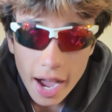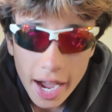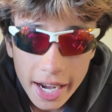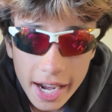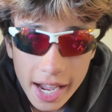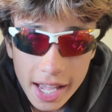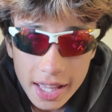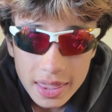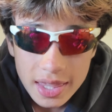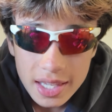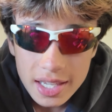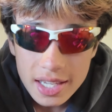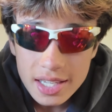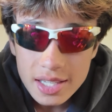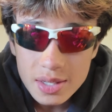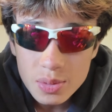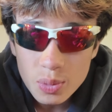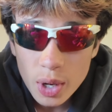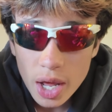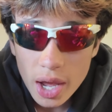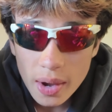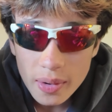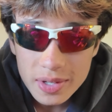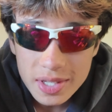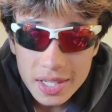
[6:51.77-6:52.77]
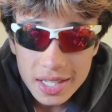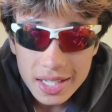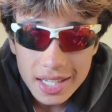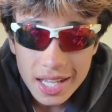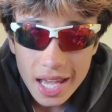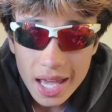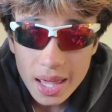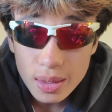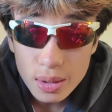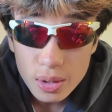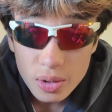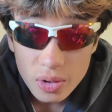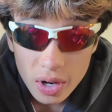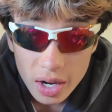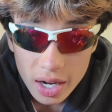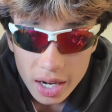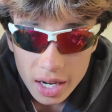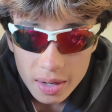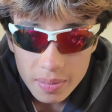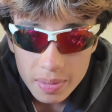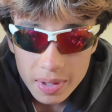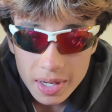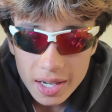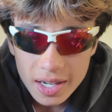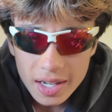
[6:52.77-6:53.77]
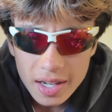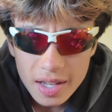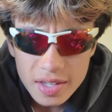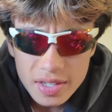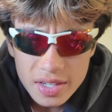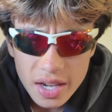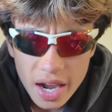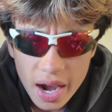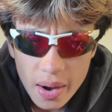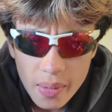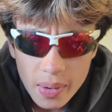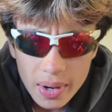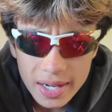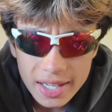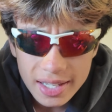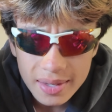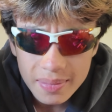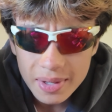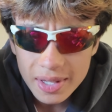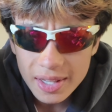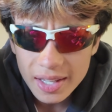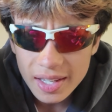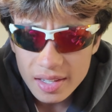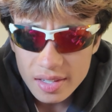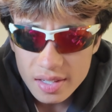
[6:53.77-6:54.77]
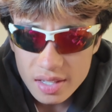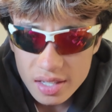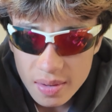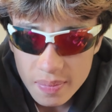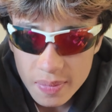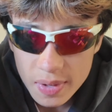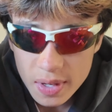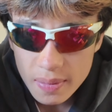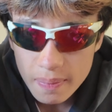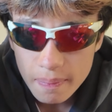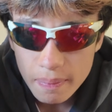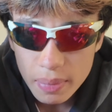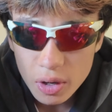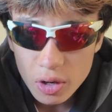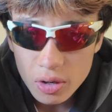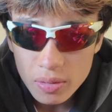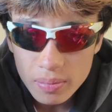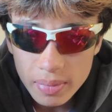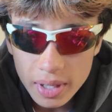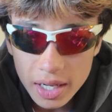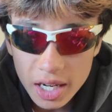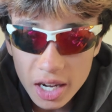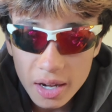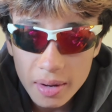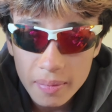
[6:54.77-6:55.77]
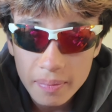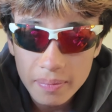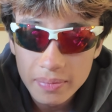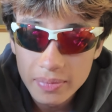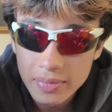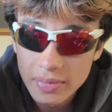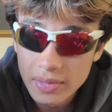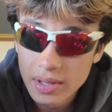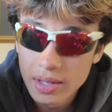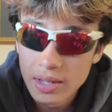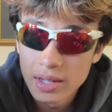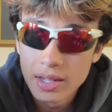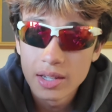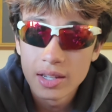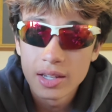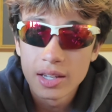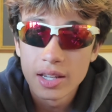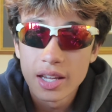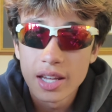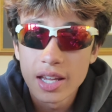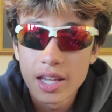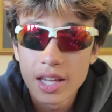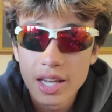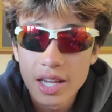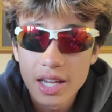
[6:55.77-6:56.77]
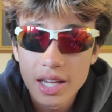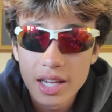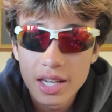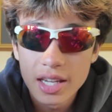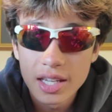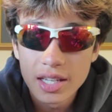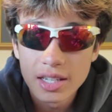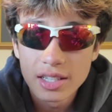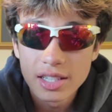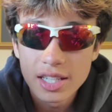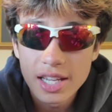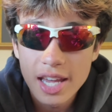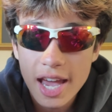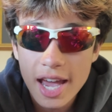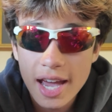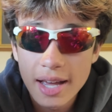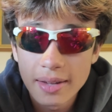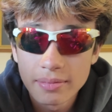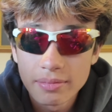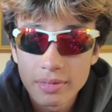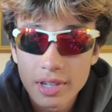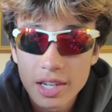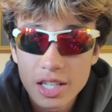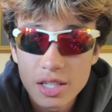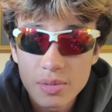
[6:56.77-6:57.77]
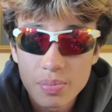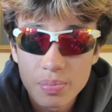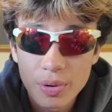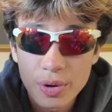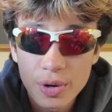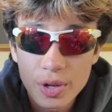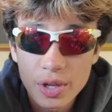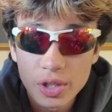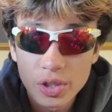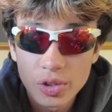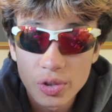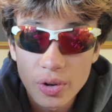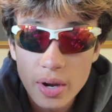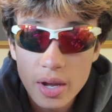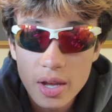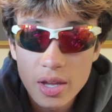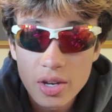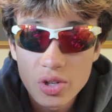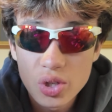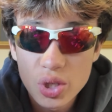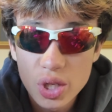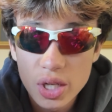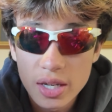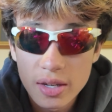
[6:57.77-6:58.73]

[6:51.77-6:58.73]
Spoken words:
I got these when I was in 10th grade because I wanted to be like Simeon Birnbaum. And yeah, it's pretty cringe.